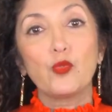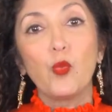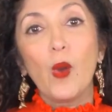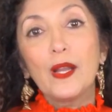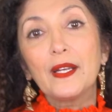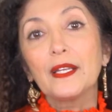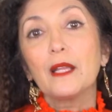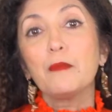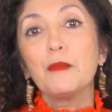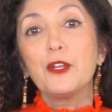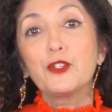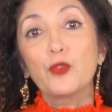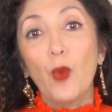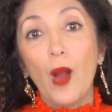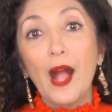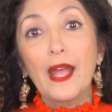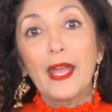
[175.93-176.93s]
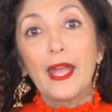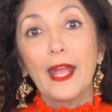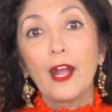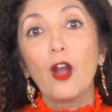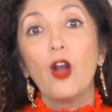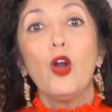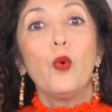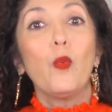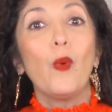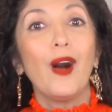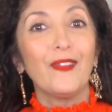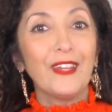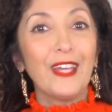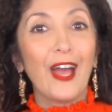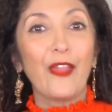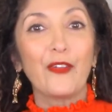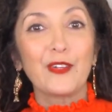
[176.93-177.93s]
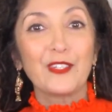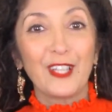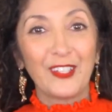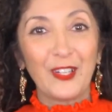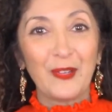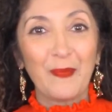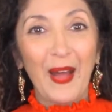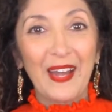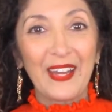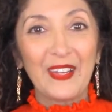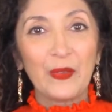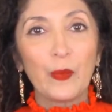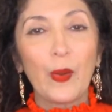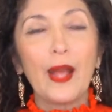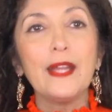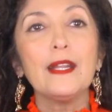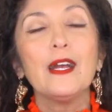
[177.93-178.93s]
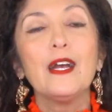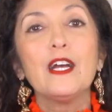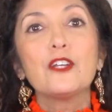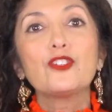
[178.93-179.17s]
One can be drying while the other is on your body, right?